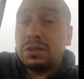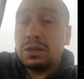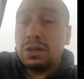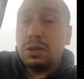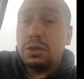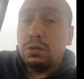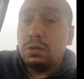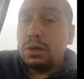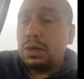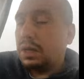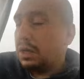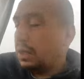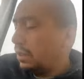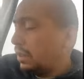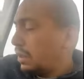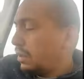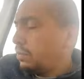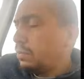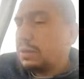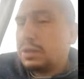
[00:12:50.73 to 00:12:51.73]
slowly and
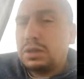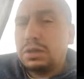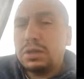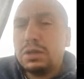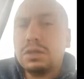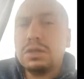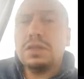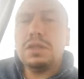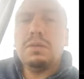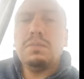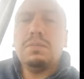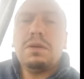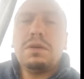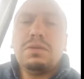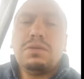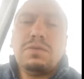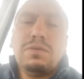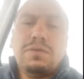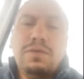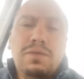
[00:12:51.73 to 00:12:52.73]
that's what they're talking
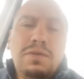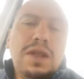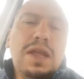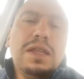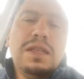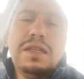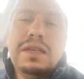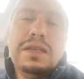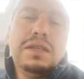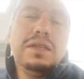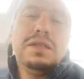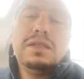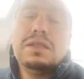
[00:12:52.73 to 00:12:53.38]
about flattening